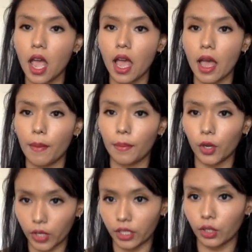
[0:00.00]
Um,
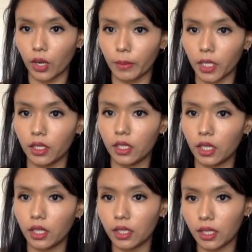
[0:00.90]
okay, so I'm going to take
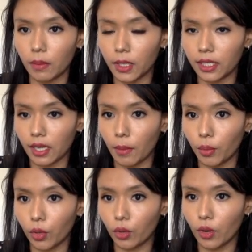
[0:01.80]
the same
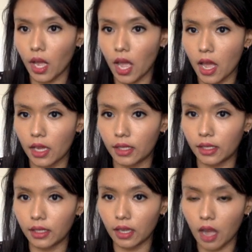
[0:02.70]
example
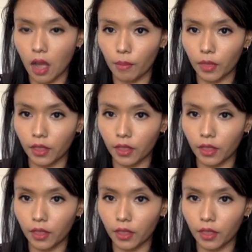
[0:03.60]
as um,